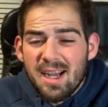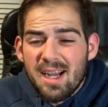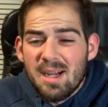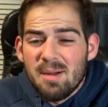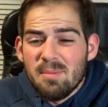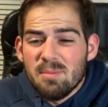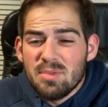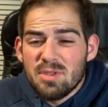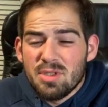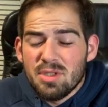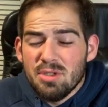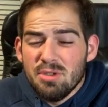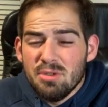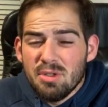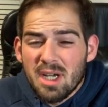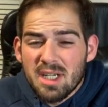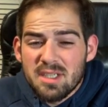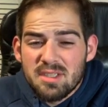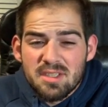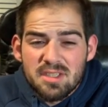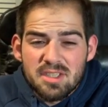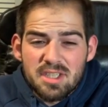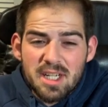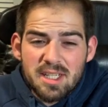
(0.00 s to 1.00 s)
So you guys
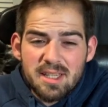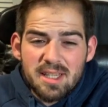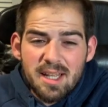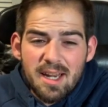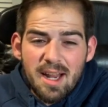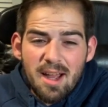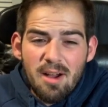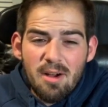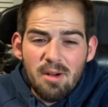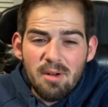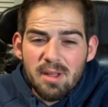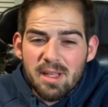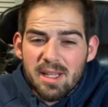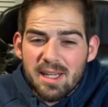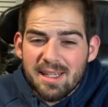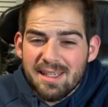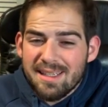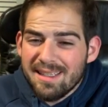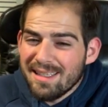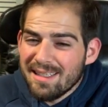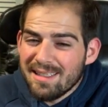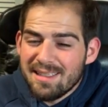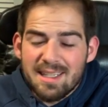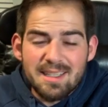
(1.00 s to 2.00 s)
should check that out, and
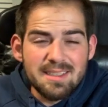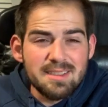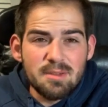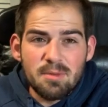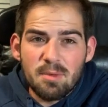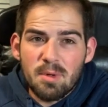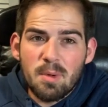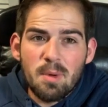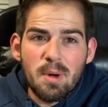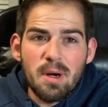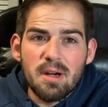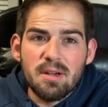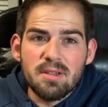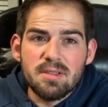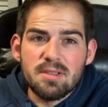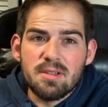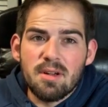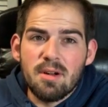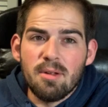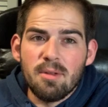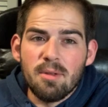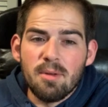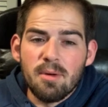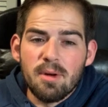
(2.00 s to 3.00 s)
it doesn't require
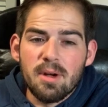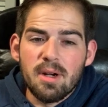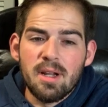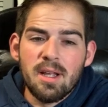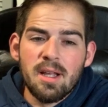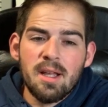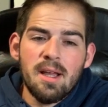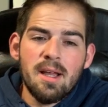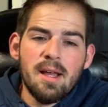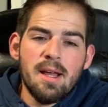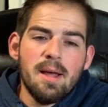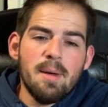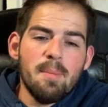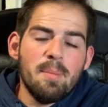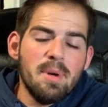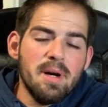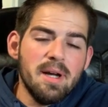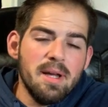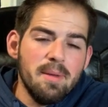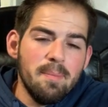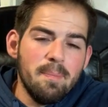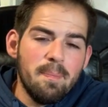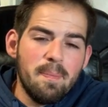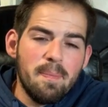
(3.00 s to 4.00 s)
Star-Lord.
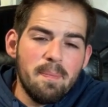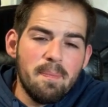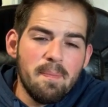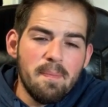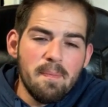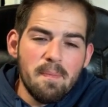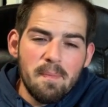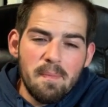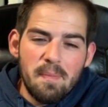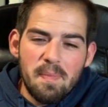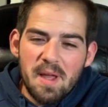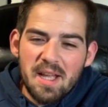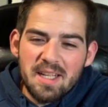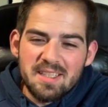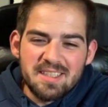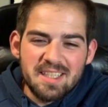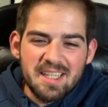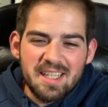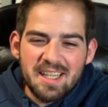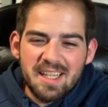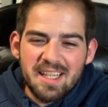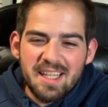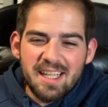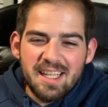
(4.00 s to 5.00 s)
But
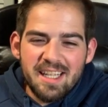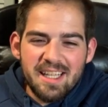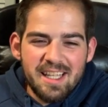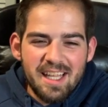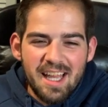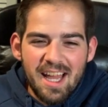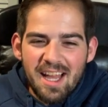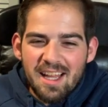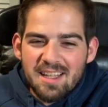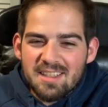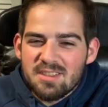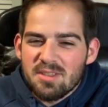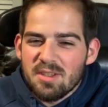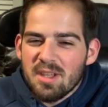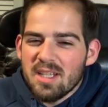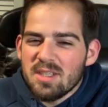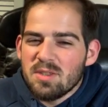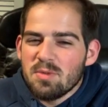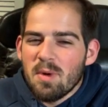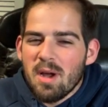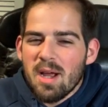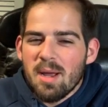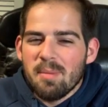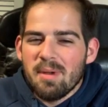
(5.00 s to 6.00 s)
basically, yeah. So that's
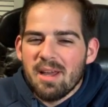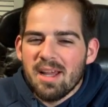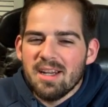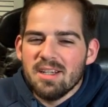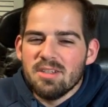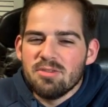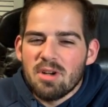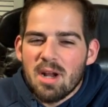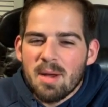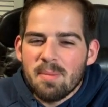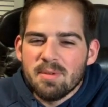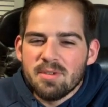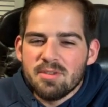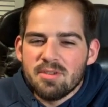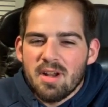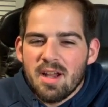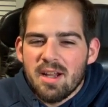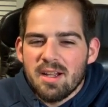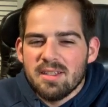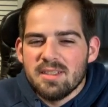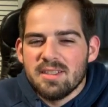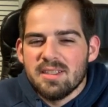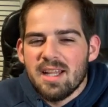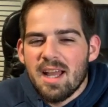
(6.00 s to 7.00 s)
why I'm kind of dropping
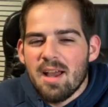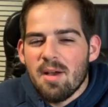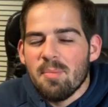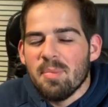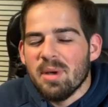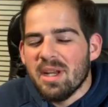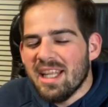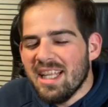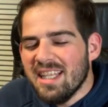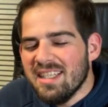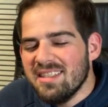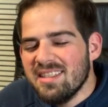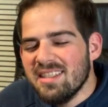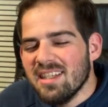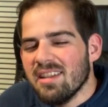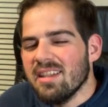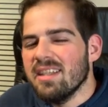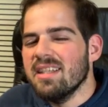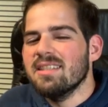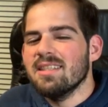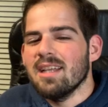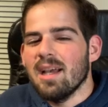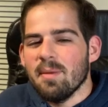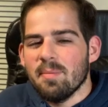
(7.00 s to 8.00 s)
Drax down, but he still
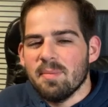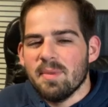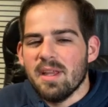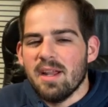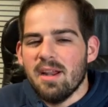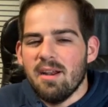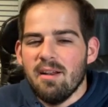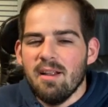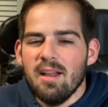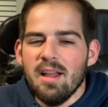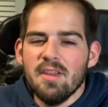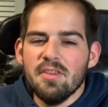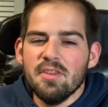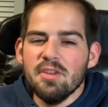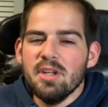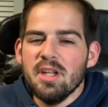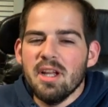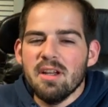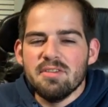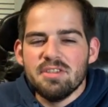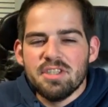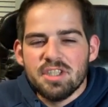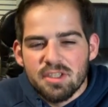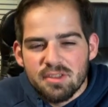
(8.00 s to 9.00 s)
is up there. Then you
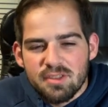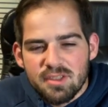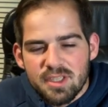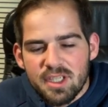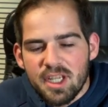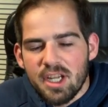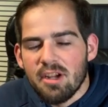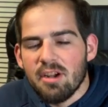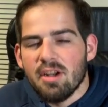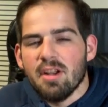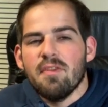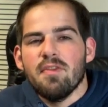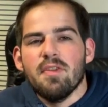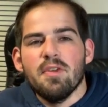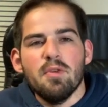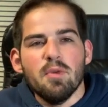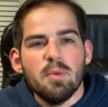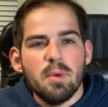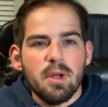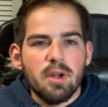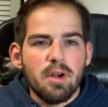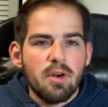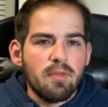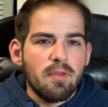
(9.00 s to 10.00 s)
have Shield Security. If you want
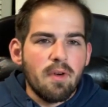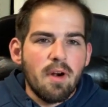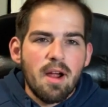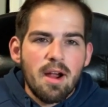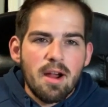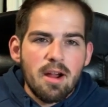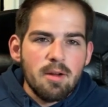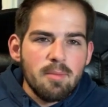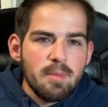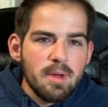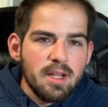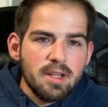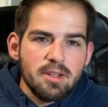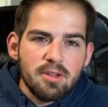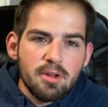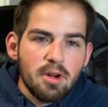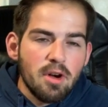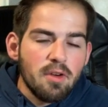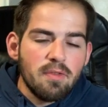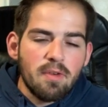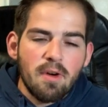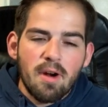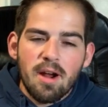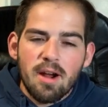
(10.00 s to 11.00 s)
to go for Iron Man, you go
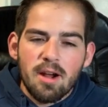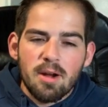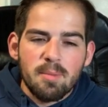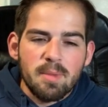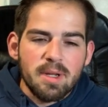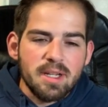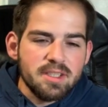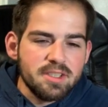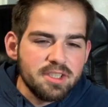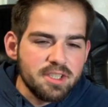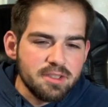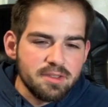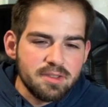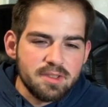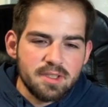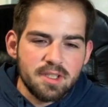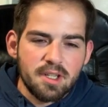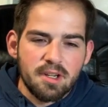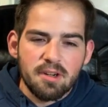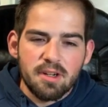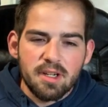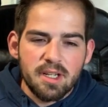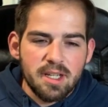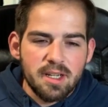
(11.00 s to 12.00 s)
for Iron Man. Shield
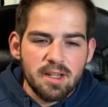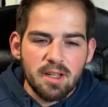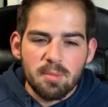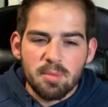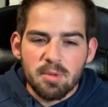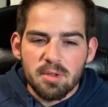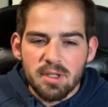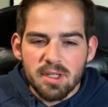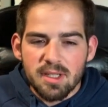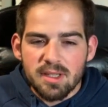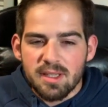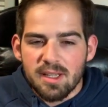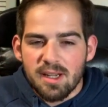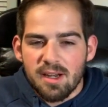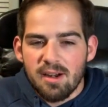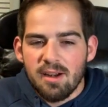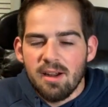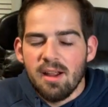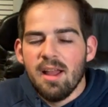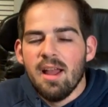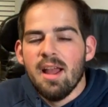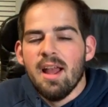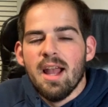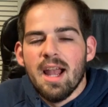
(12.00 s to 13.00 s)
Security can help you get there.
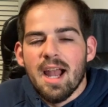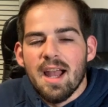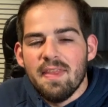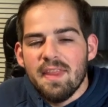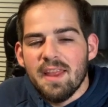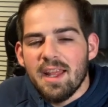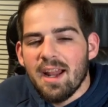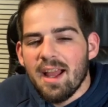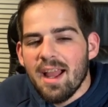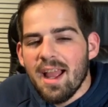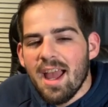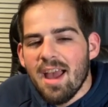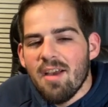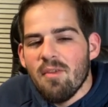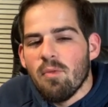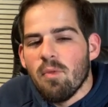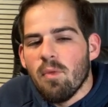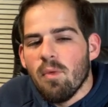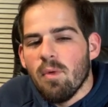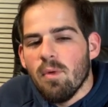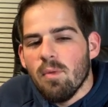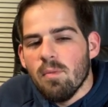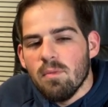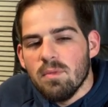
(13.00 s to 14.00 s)
And then I have
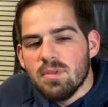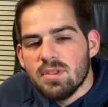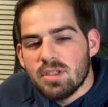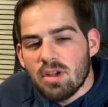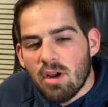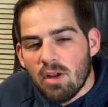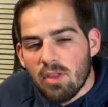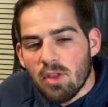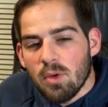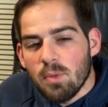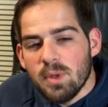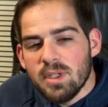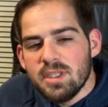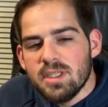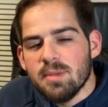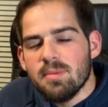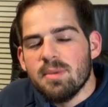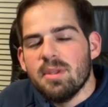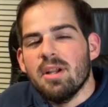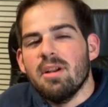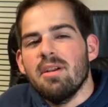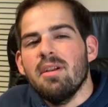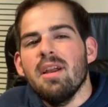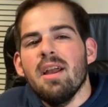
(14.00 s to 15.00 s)
Scarlet Witch up
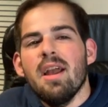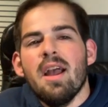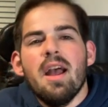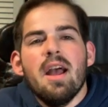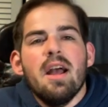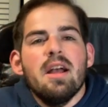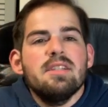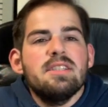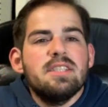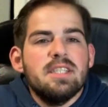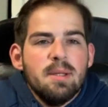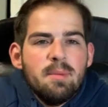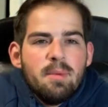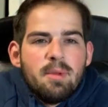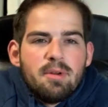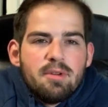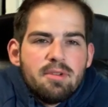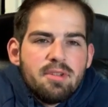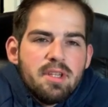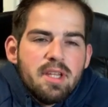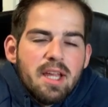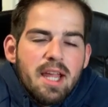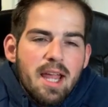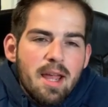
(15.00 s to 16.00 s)
there. Similar
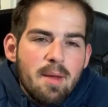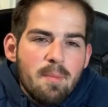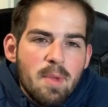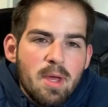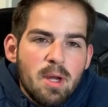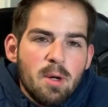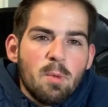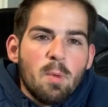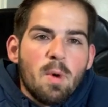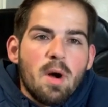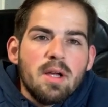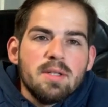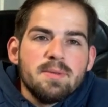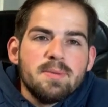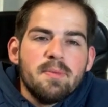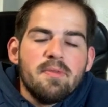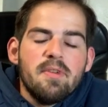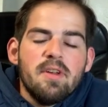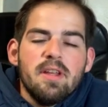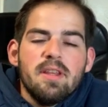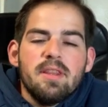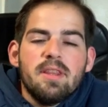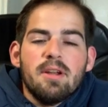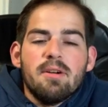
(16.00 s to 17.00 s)
to the Ant-Man and Wasp
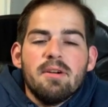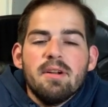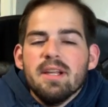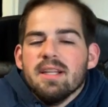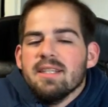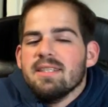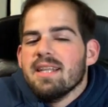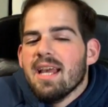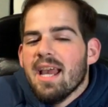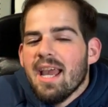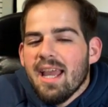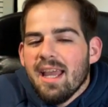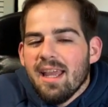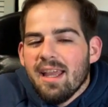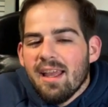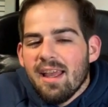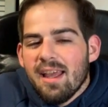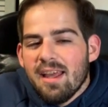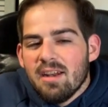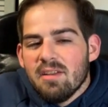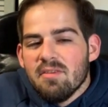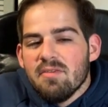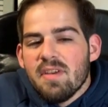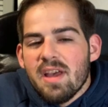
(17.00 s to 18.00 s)
event, there is
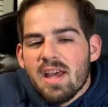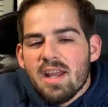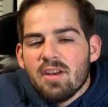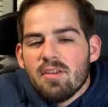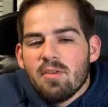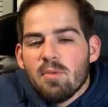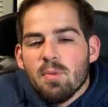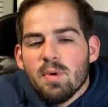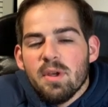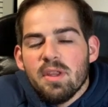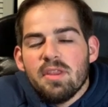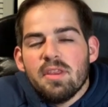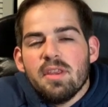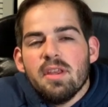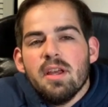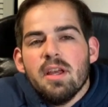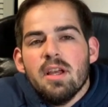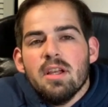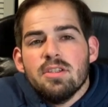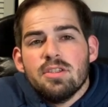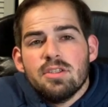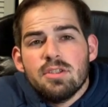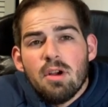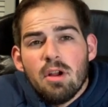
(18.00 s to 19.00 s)
an event with
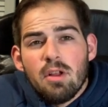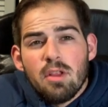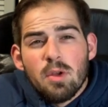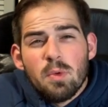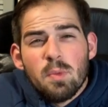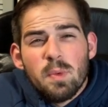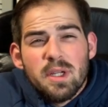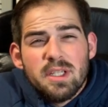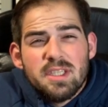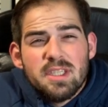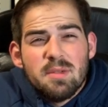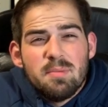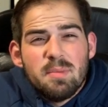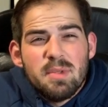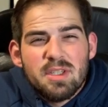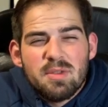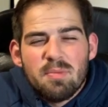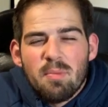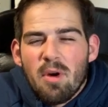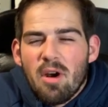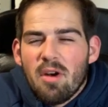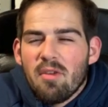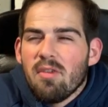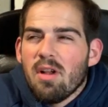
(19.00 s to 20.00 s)
Scarlet Witch and Miss
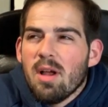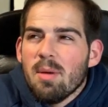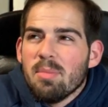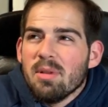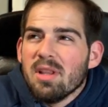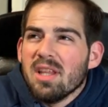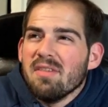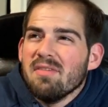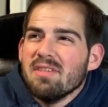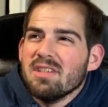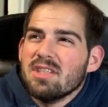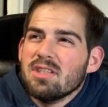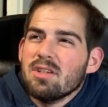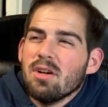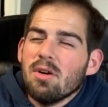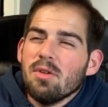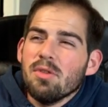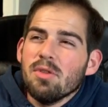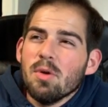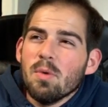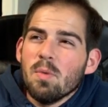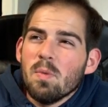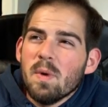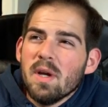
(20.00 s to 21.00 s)
Marvel. I believe it's called
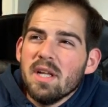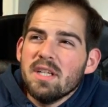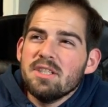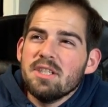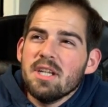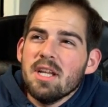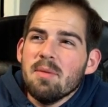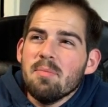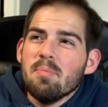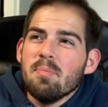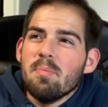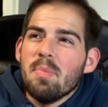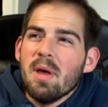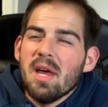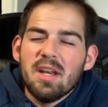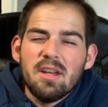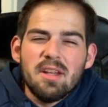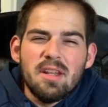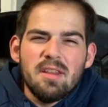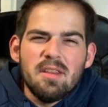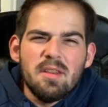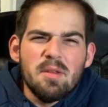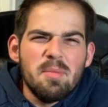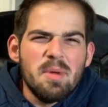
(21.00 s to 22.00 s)
The Witch and
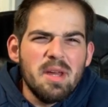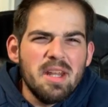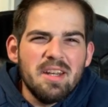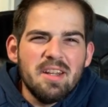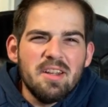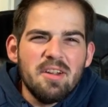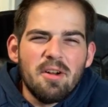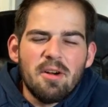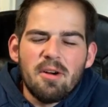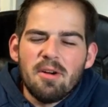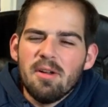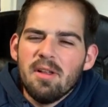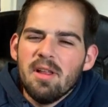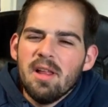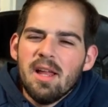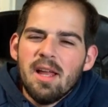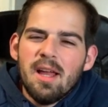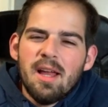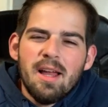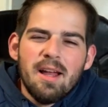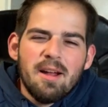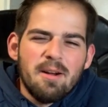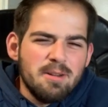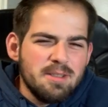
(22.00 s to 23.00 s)
the Bendy Girl
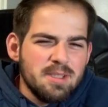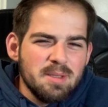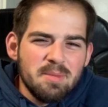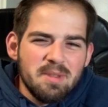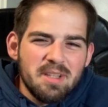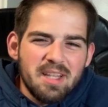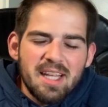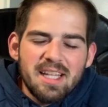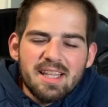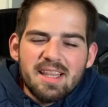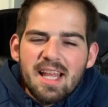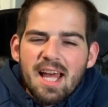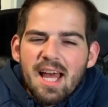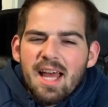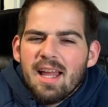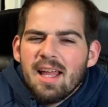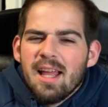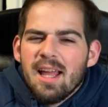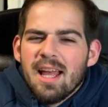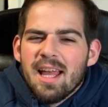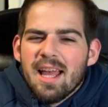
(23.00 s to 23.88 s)
or something like that.